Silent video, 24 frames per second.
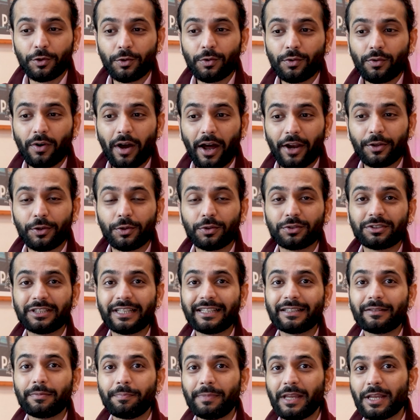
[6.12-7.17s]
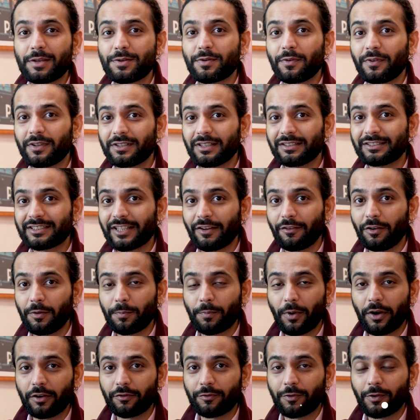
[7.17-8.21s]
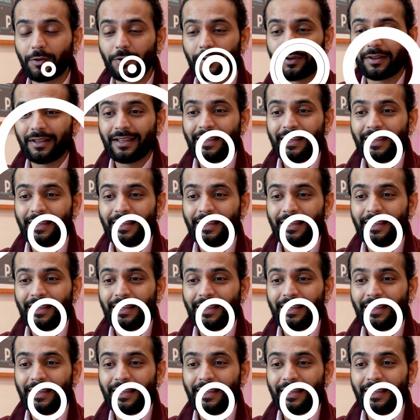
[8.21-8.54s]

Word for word: you are using PHP version 7.4